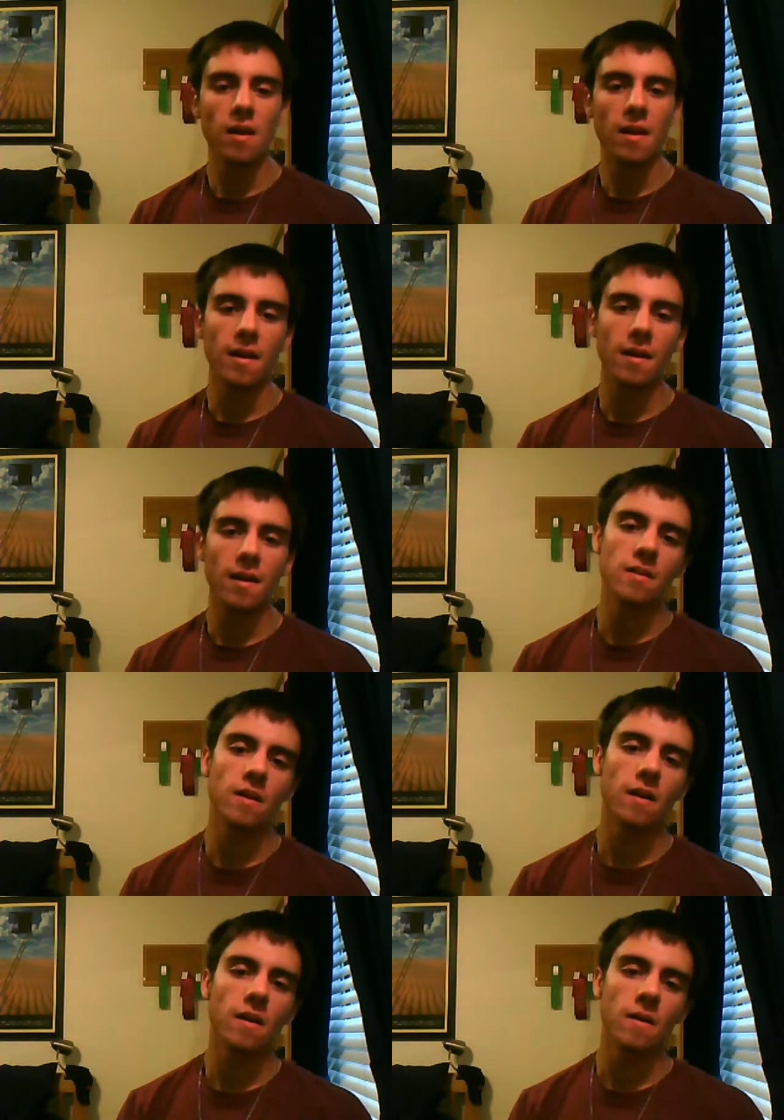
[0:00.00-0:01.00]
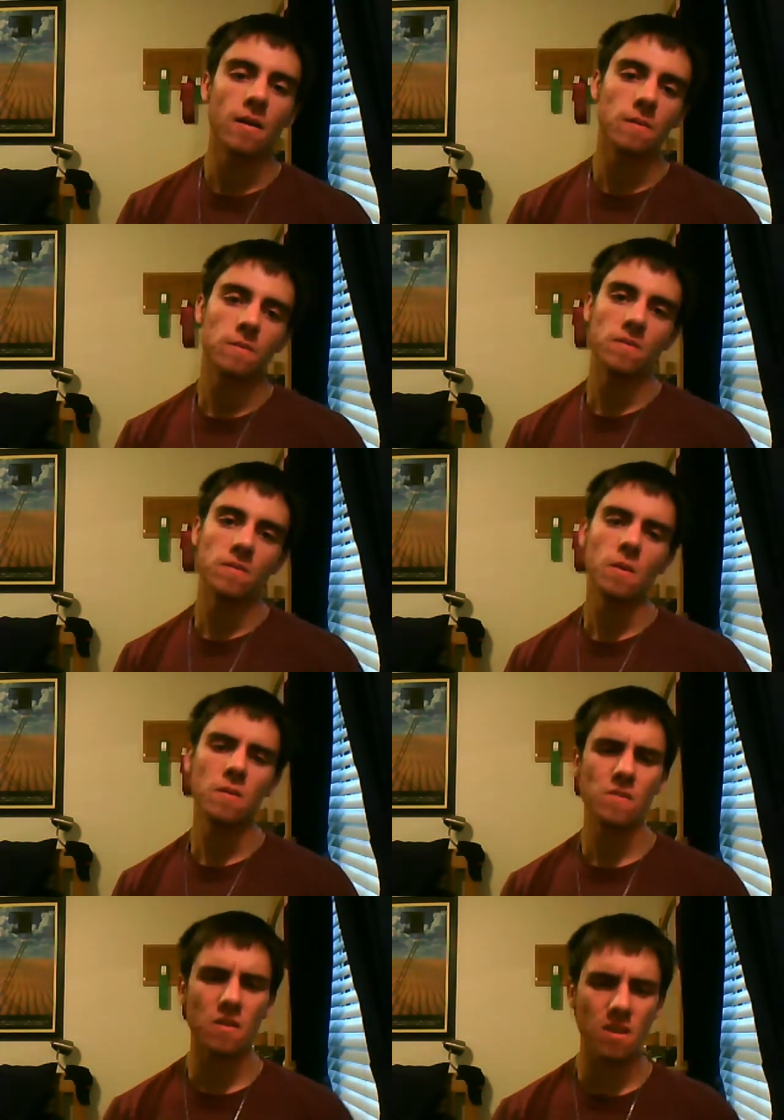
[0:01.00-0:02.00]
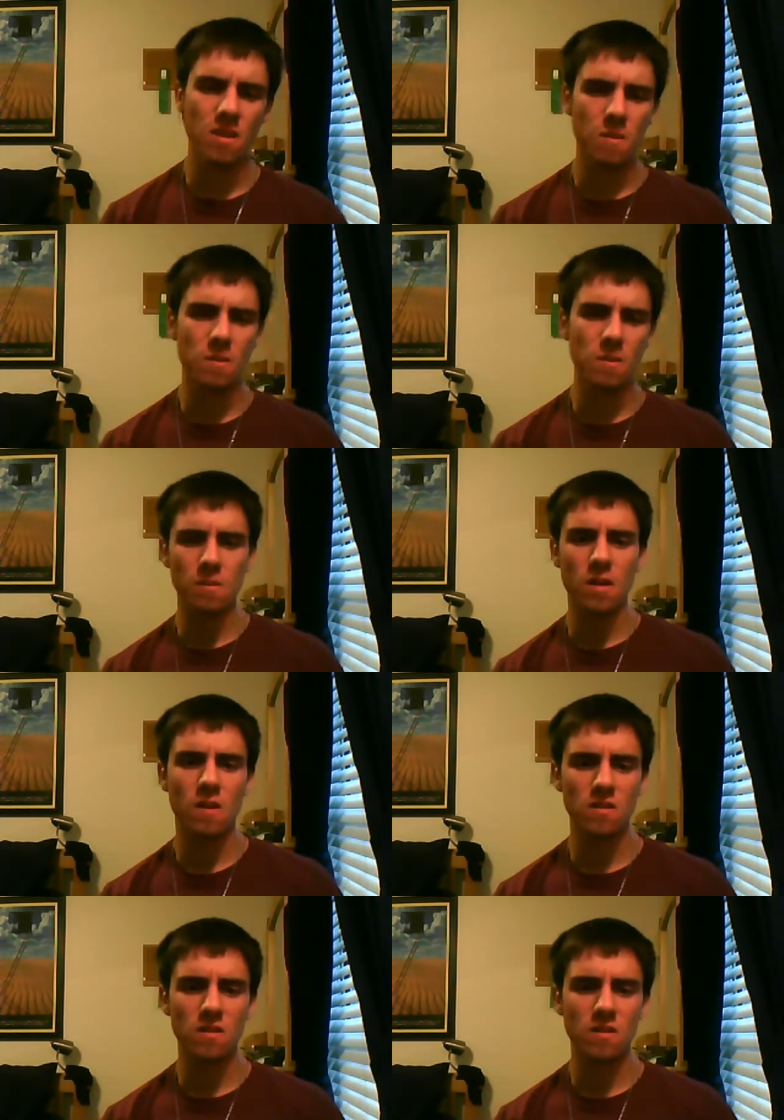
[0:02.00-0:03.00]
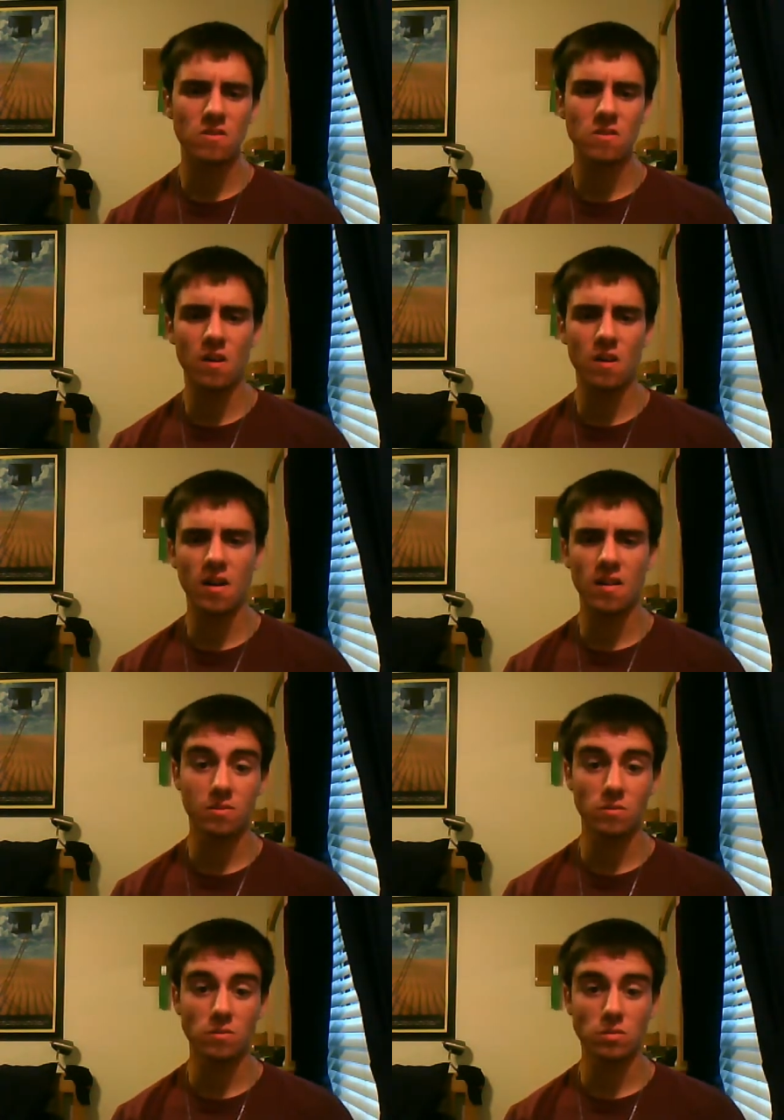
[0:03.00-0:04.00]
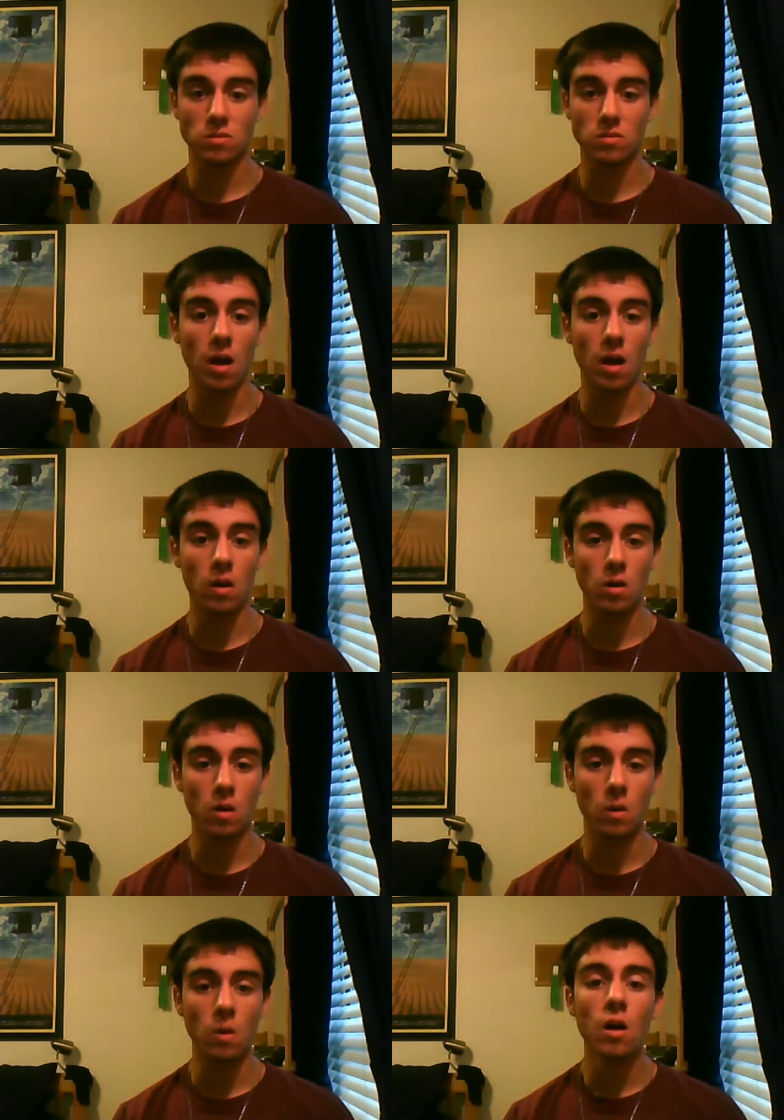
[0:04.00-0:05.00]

And tell me if y'all think I'm getting better at this or not. I don't know.